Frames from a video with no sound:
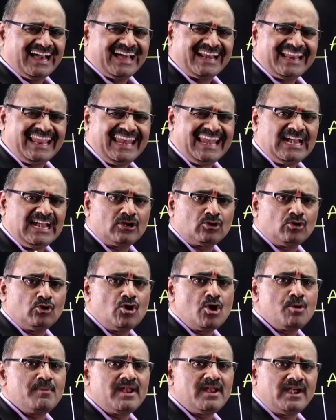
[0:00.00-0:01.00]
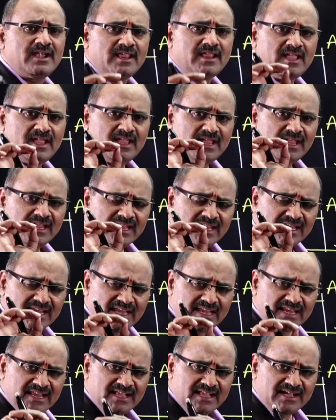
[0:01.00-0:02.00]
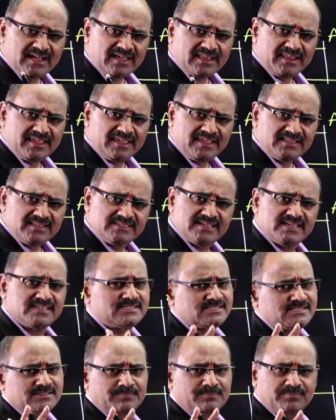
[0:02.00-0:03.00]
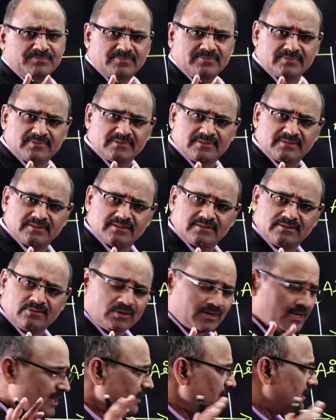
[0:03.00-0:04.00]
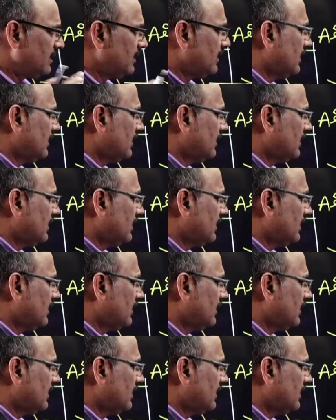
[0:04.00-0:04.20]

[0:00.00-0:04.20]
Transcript: relative humidity increases. Okay?